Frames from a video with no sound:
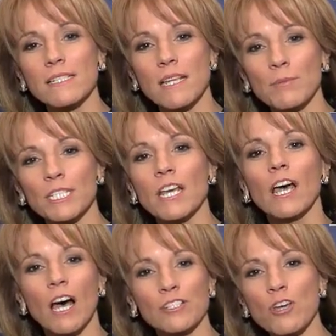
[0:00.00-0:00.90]
Summit
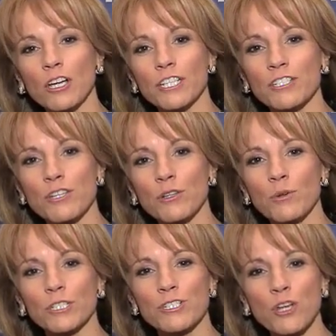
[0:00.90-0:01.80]
uh, talking
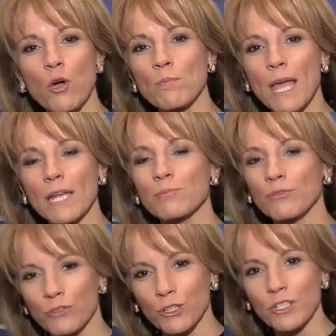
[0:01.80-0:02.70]
to JoeBen
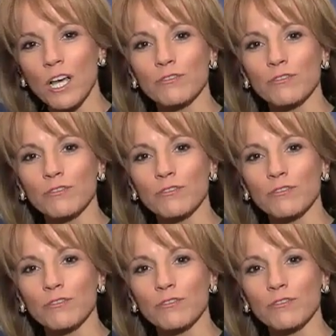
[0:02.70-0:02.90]
Bevirt